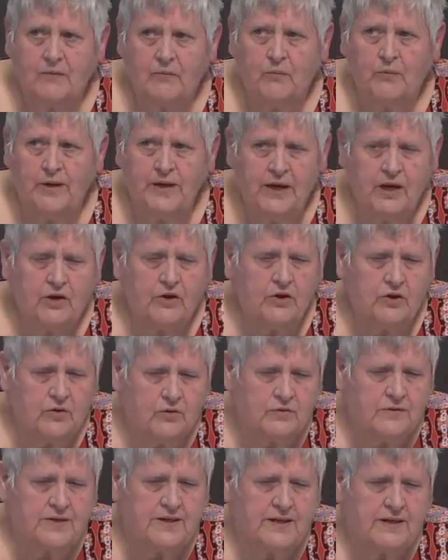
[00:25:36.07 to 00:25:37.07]
we are
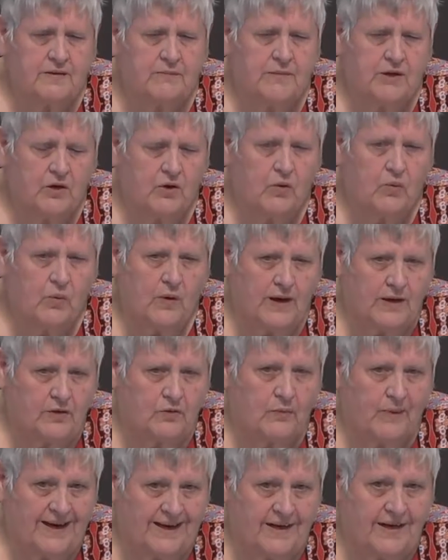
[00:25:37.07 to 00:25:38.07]
using marijuana
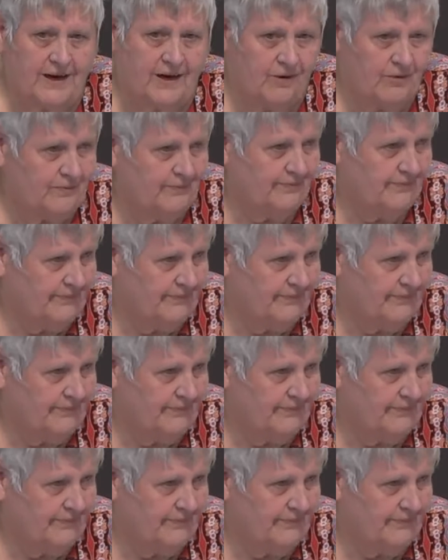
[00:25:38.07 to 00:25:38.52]
right now.